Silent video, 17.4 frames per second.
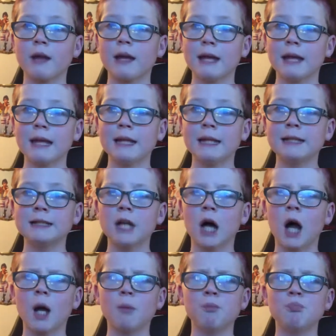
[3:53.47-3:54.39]

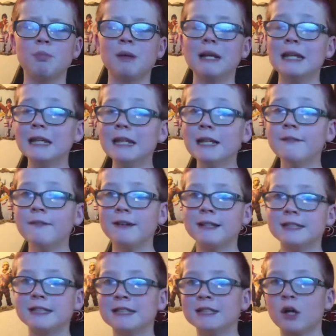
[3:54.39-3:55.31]
I believe
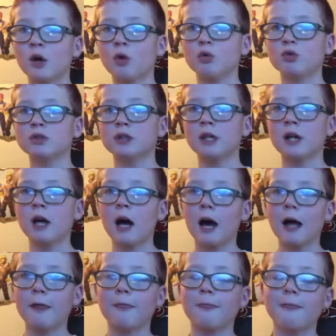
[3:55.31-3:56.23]
it's his ult.
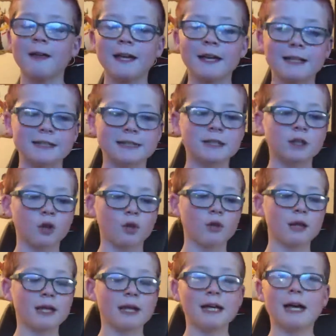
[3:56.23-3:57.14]
I think it's his ult.
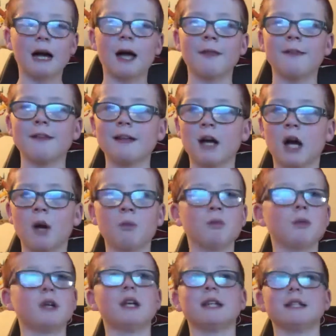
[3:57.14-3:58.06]
I think I'm
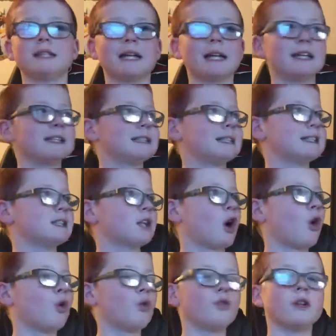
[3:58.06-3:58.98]
going to say it's his
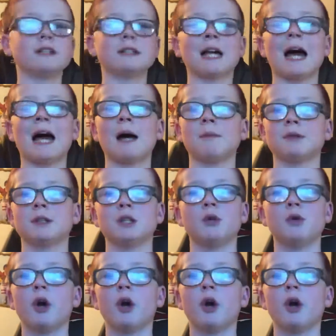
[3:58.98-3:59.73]
ult that's absolute